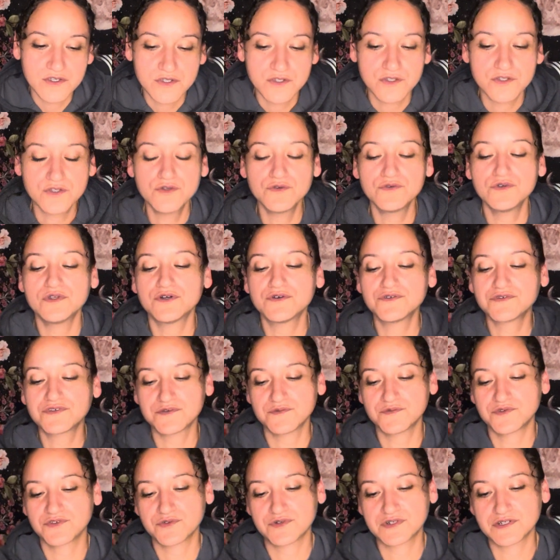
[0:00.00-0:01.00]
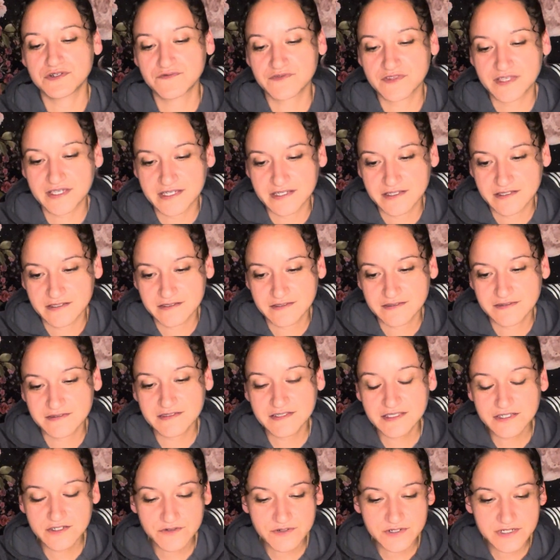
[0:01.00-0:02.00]
You know some sort of like
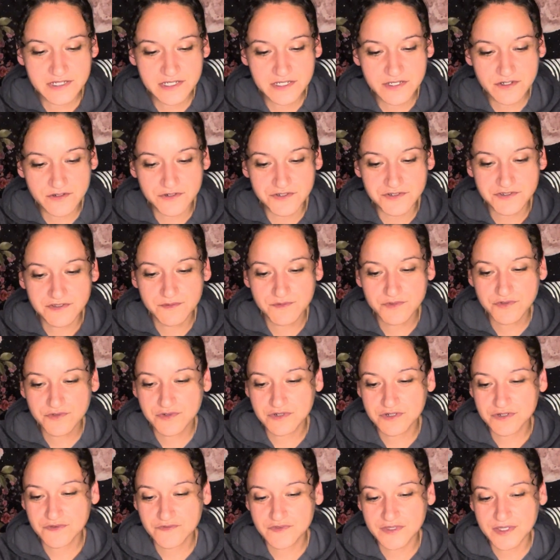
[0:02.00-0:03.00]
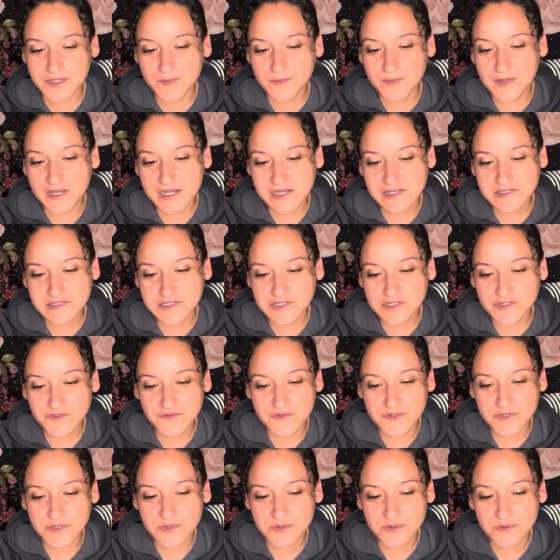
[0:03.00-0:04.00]
secret or some sort of like
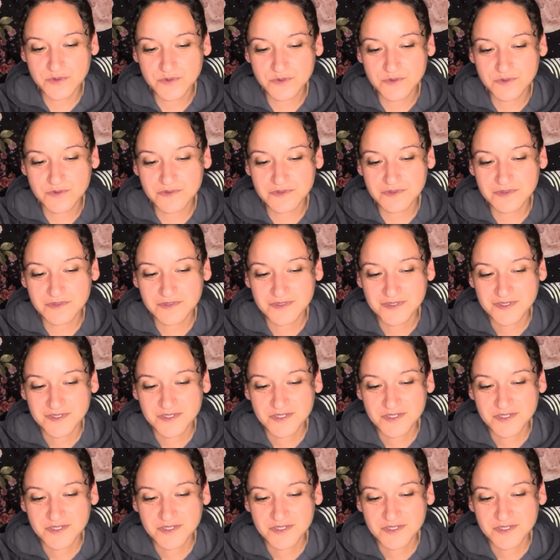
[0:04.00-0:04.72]
positive news.